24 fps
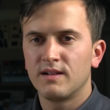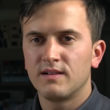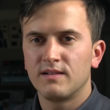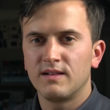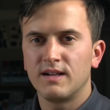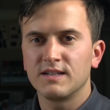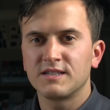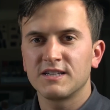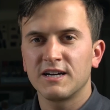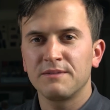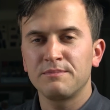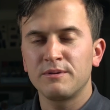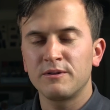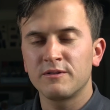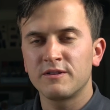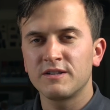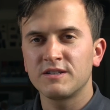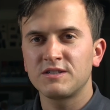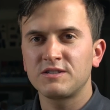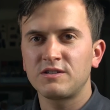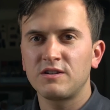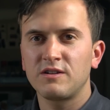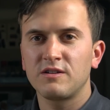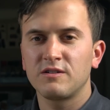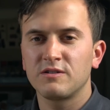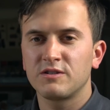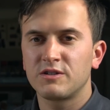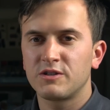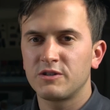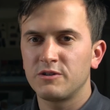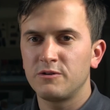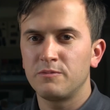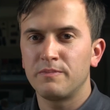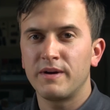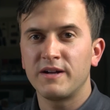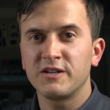Let's upload this
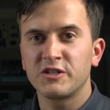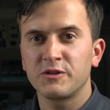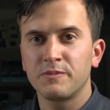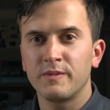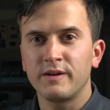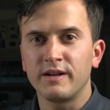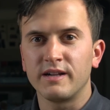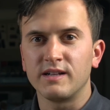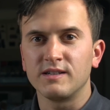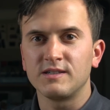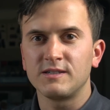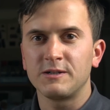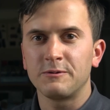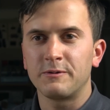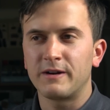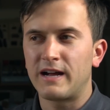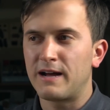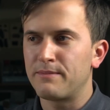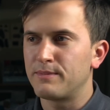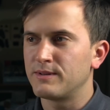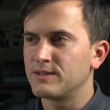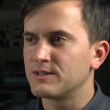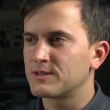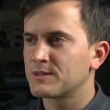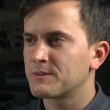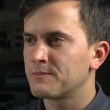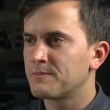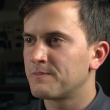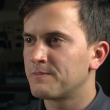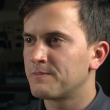to Benjamin and see what happens.